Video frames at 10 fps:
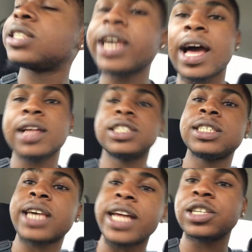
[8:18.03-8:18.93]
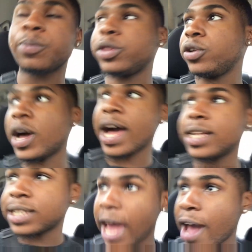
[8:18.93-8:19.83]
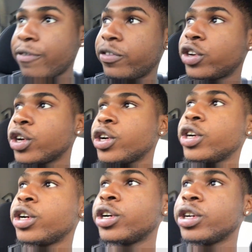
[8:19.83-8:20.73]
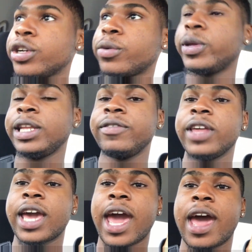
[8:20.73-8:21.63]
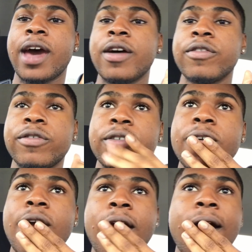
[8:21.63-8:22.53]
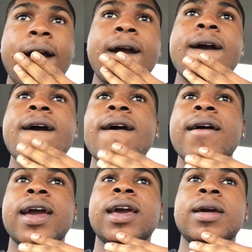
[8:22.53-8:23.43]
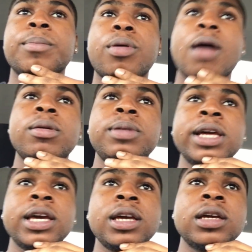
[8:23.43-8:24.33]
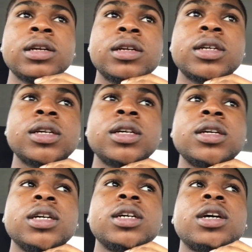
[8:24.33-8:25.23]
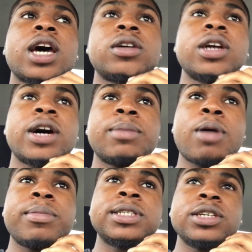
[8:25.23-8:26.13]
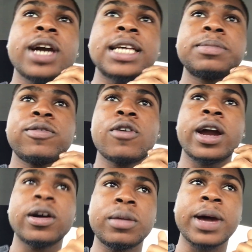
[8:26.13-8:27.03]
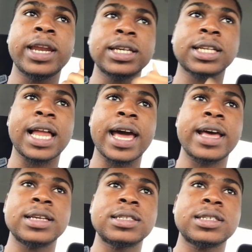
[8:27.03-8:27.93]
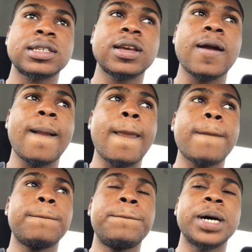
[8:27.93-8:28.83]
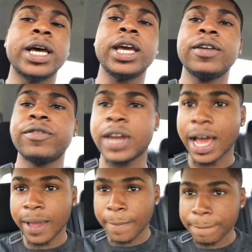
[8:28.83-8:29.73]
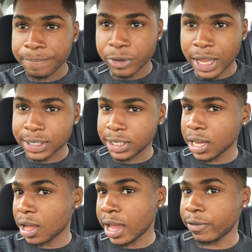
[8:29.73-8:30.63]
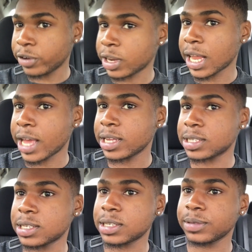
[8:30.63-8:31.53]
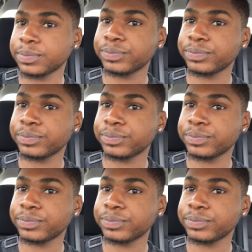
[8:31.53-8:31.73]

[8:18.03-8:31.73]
So yeah, I'll just catch up with you guys after we leave the calf. And probably, I don't know, I'll probably see you guys before I go to my next class. But if not, I'll see y'all after class.